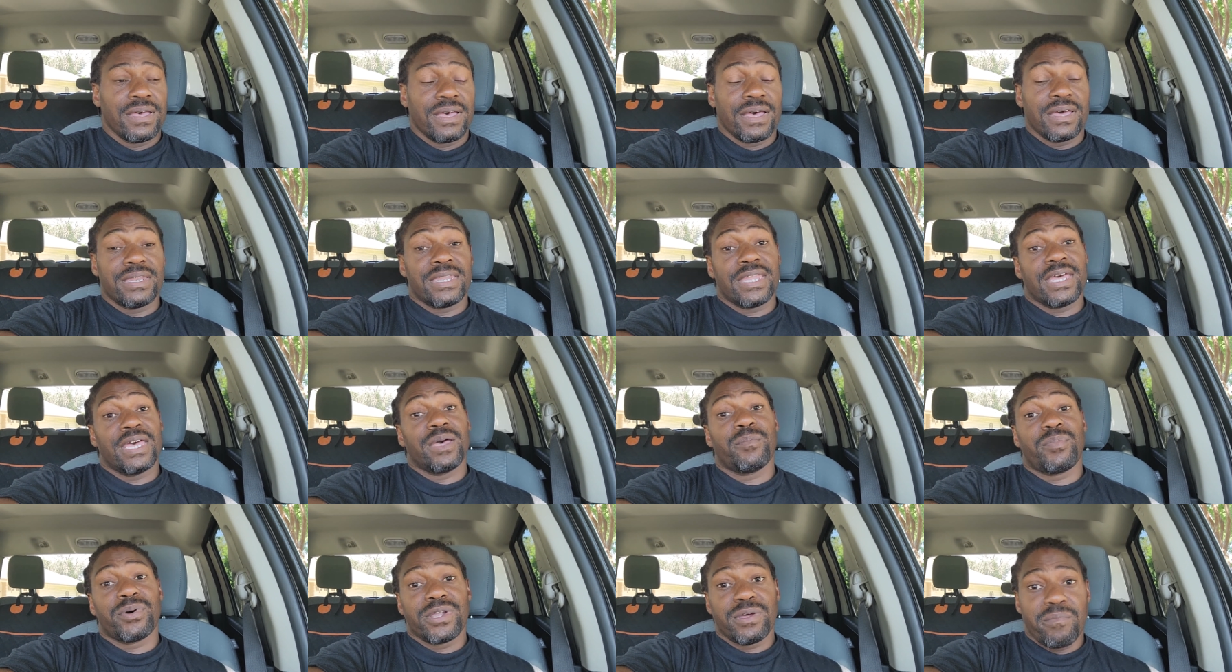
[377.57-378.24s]
and
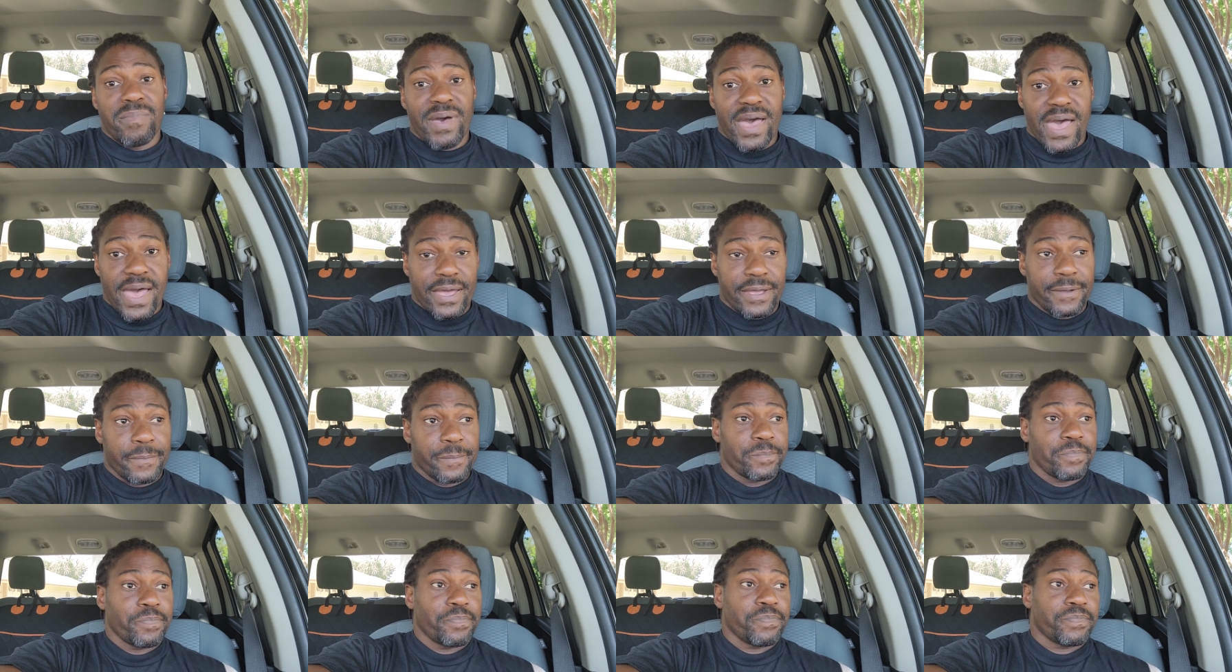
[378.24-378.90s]
then put it back
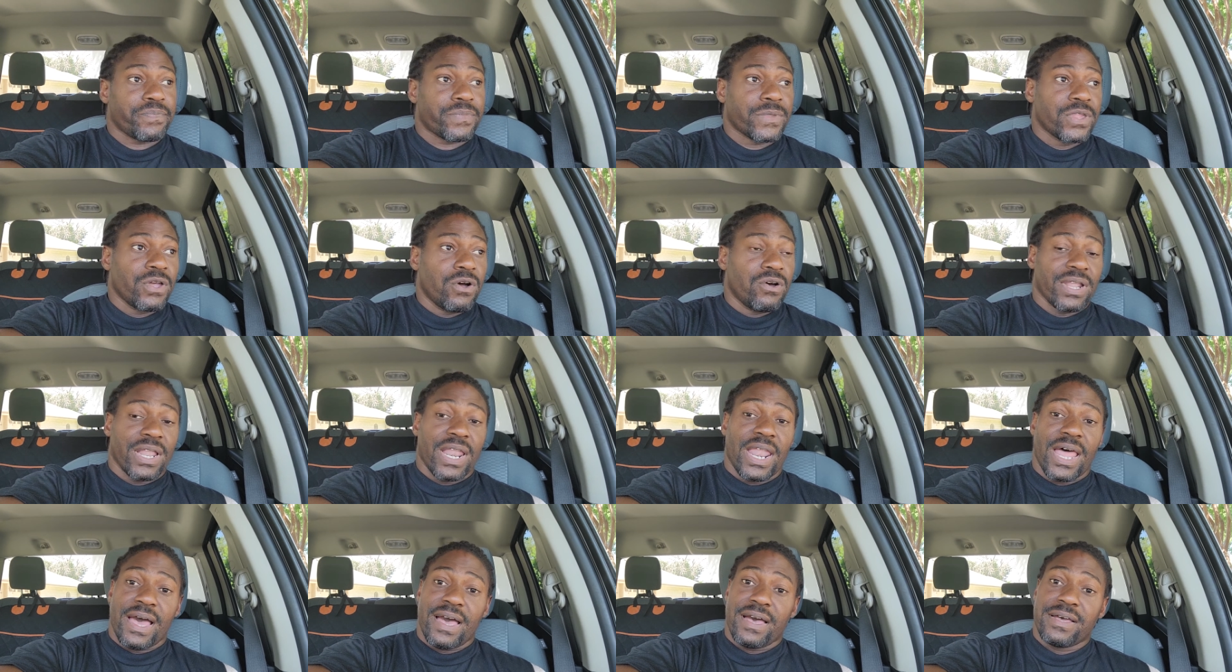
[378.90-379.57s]
on
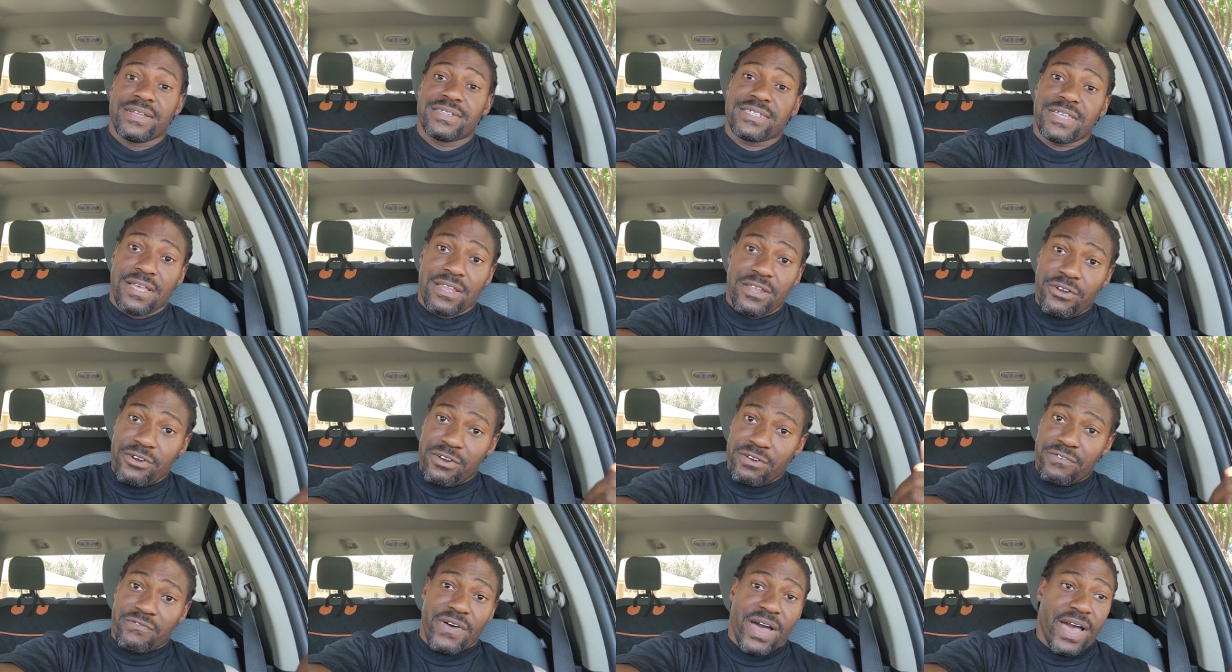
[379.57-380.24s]
the line, tell
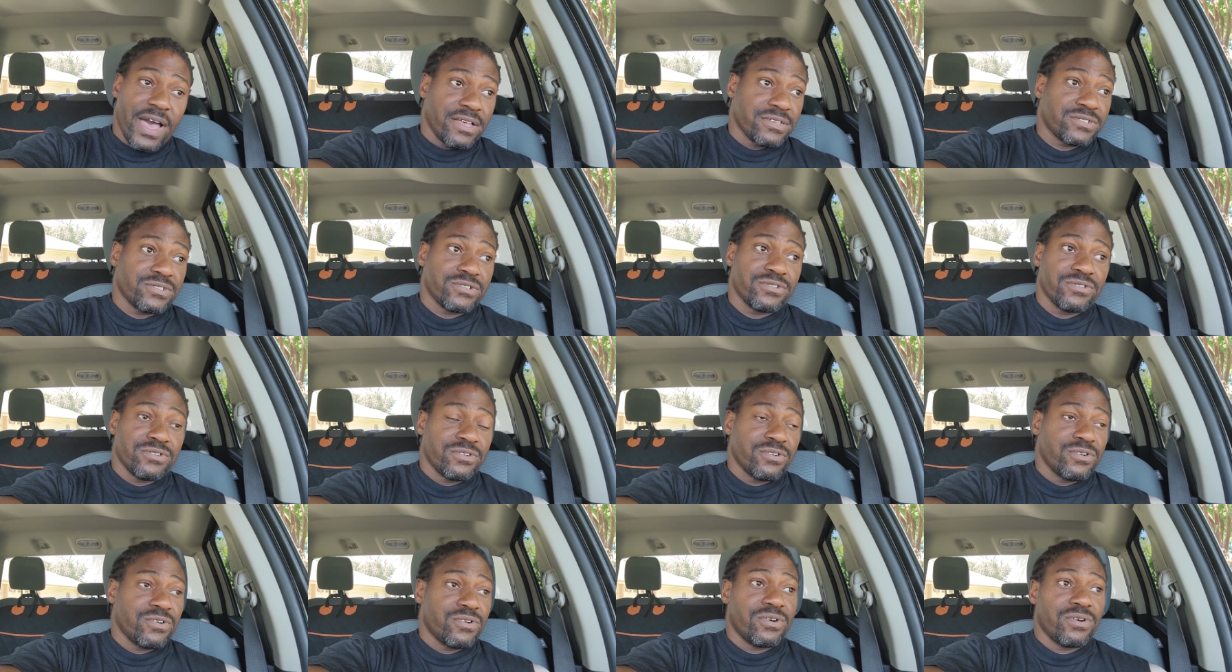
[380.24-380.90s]
their
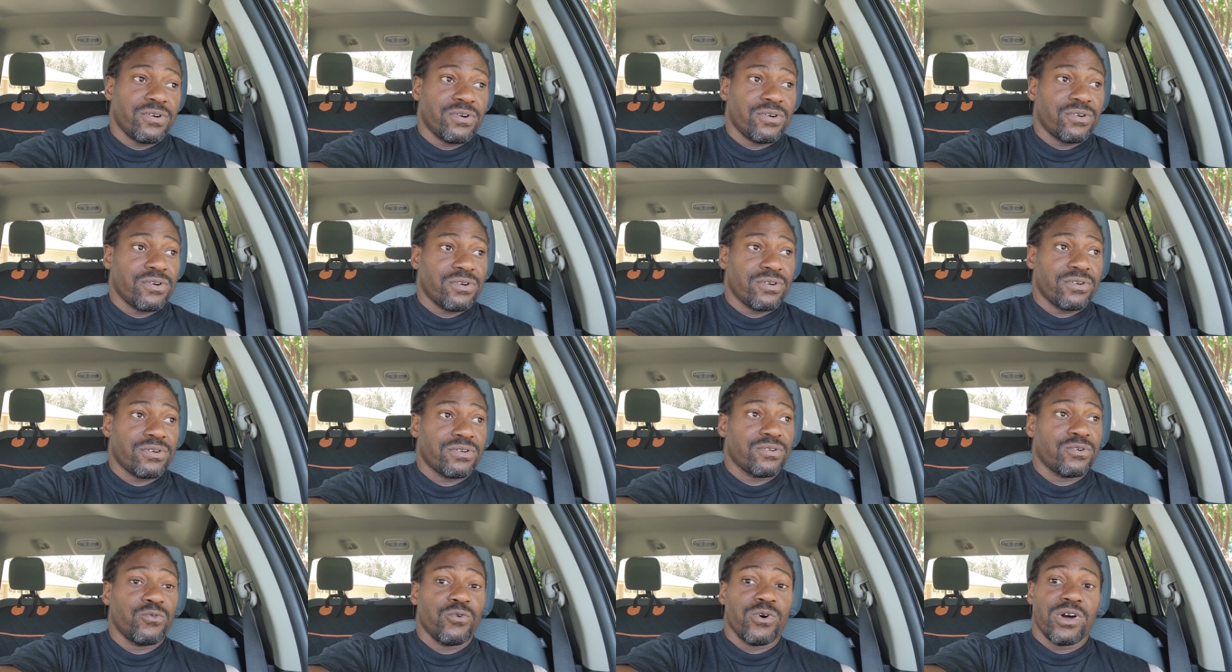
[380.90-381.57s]
advisor
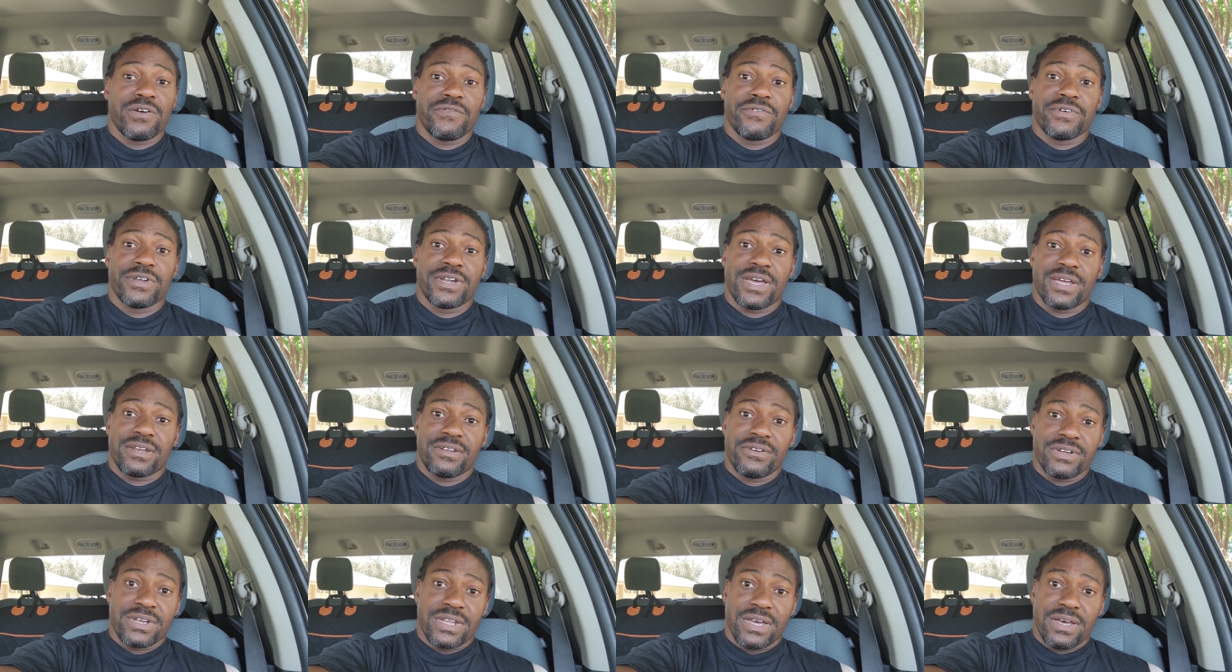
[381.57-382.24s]
or whoever
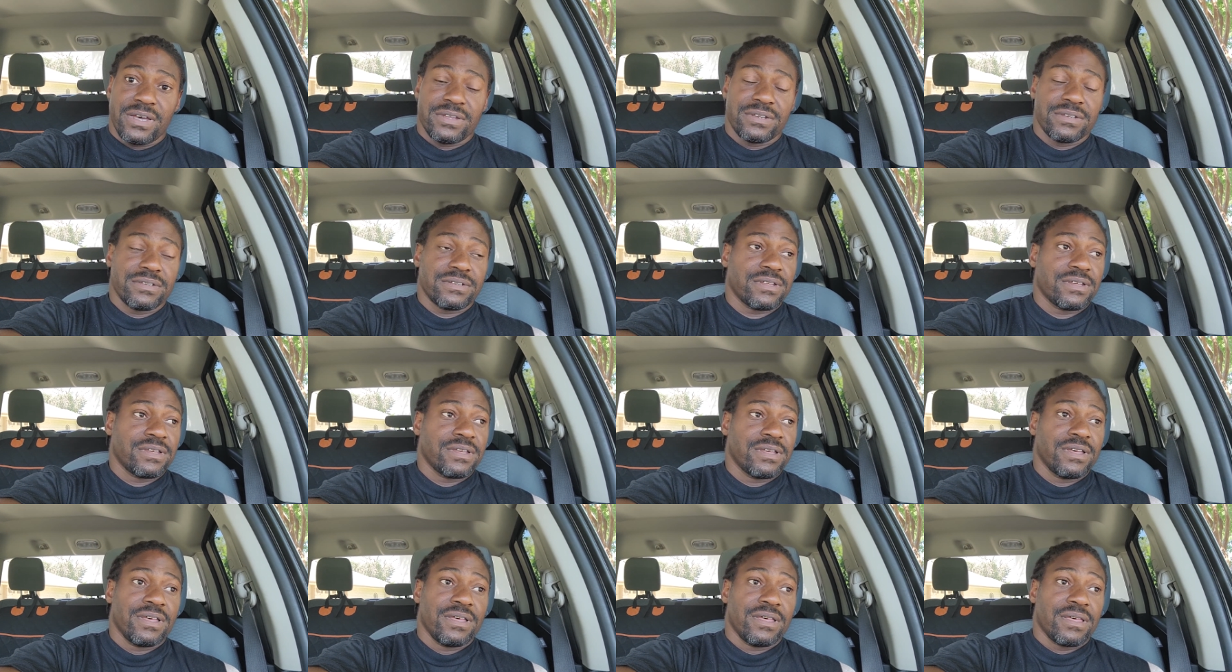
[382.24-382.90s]
that they're done.
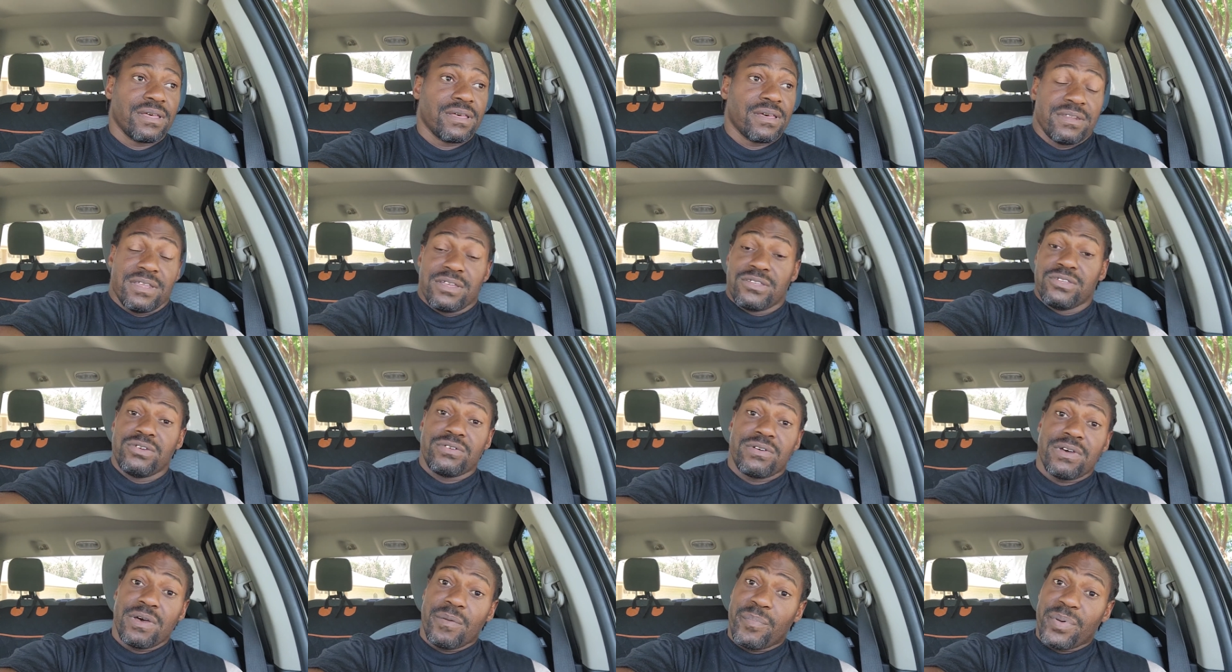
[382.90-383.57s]
Then
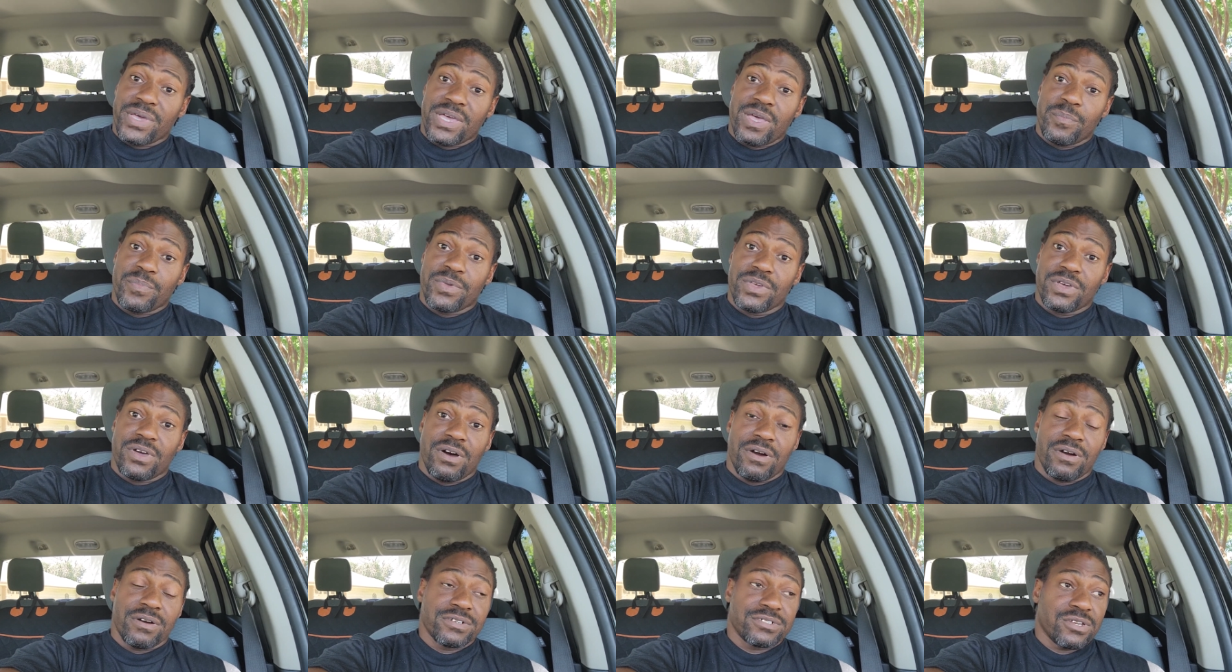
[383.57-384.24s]
you come pick up your
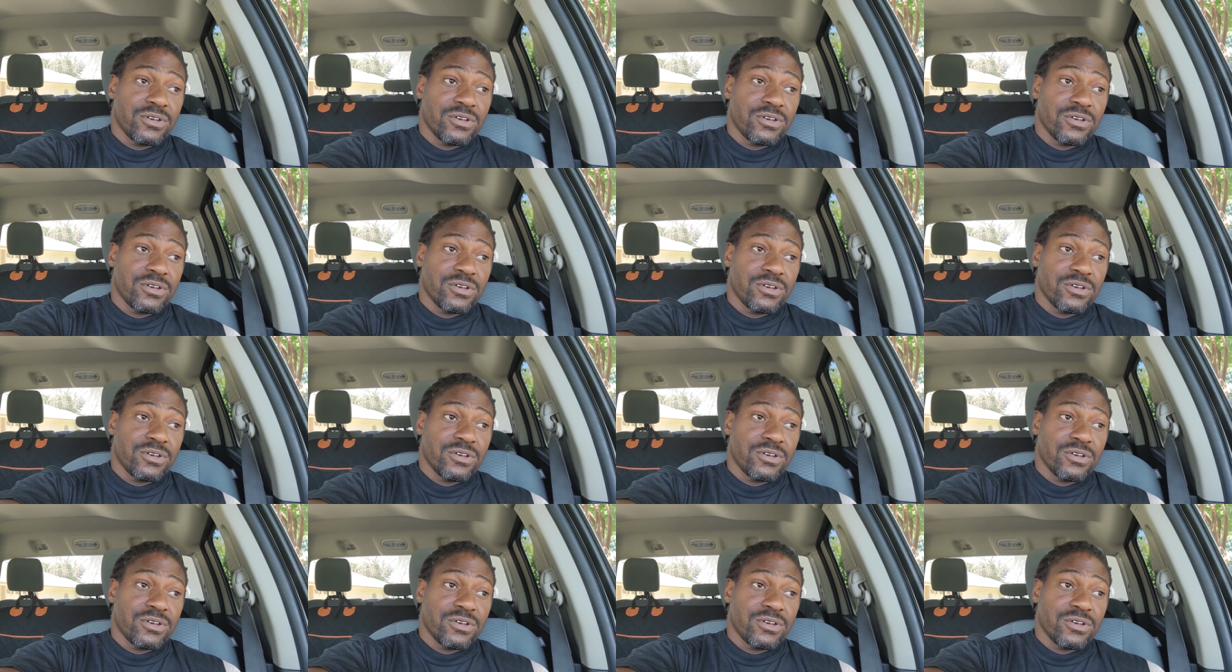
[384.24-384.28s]
car.